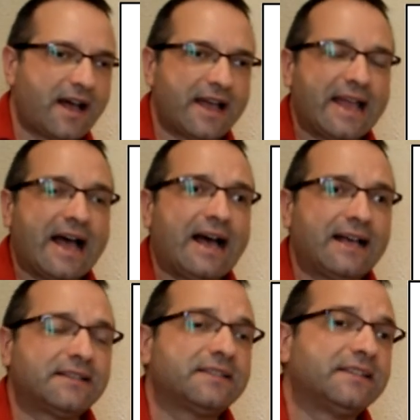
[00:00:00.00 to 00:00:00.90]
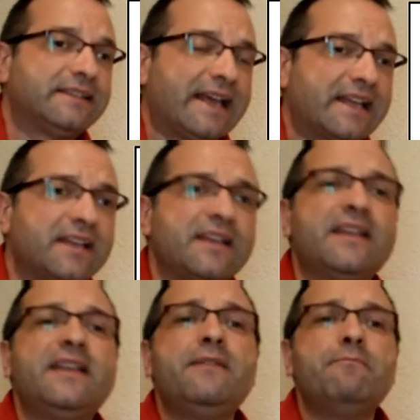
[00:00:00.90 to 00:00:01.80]
I add the neck
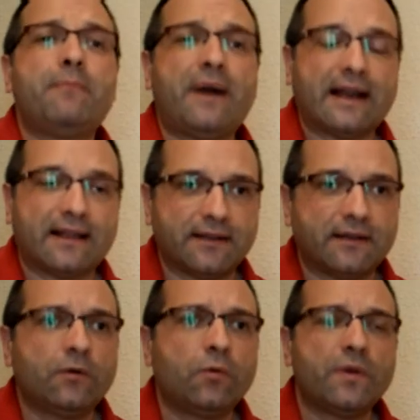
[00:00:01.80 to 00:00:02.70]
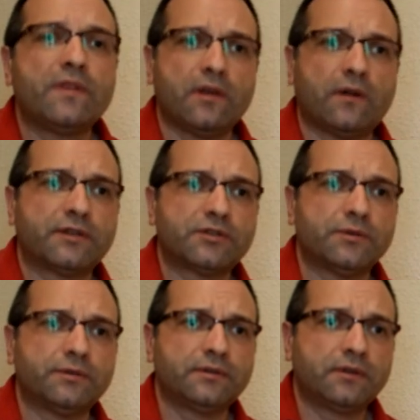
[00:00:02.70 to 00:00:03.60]
in parallel with the other
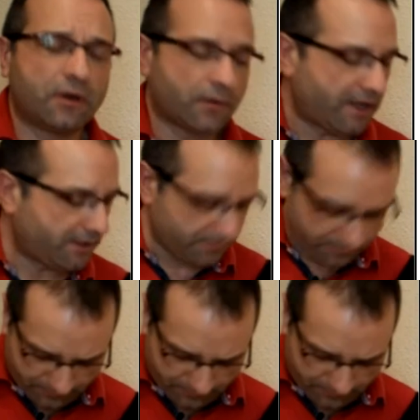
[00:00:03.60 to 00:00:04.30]
2, all right?